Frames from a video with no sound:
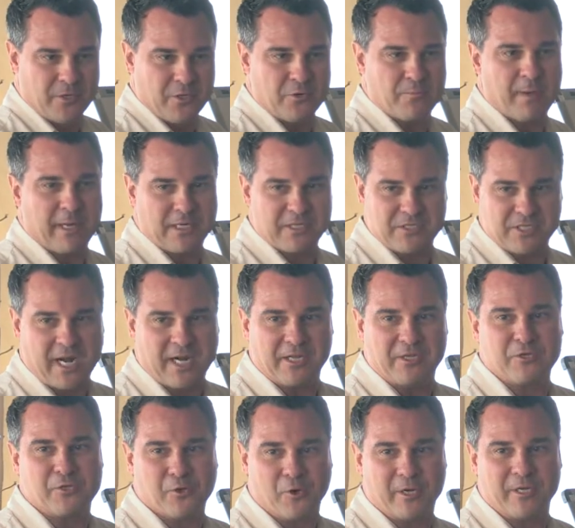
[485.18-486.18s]
you better start
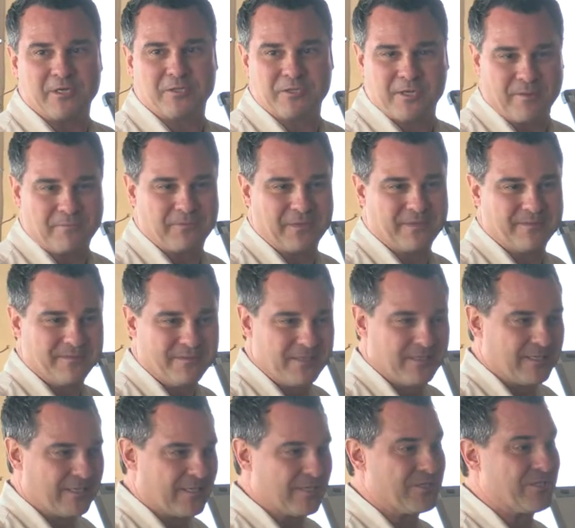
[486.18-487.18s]
enjoying something.
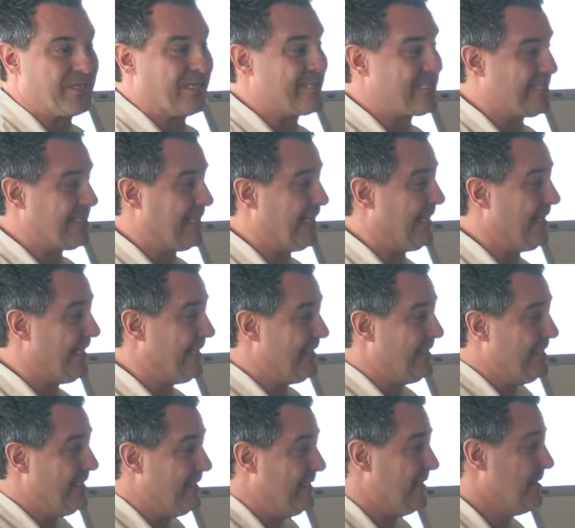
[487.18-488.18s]
Because 60 to
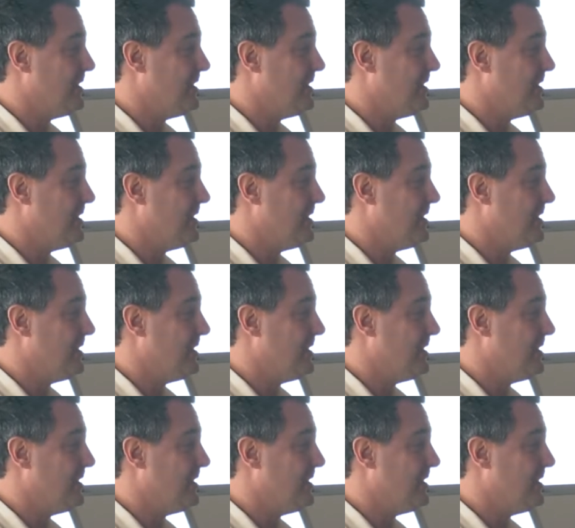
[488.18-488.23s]
80,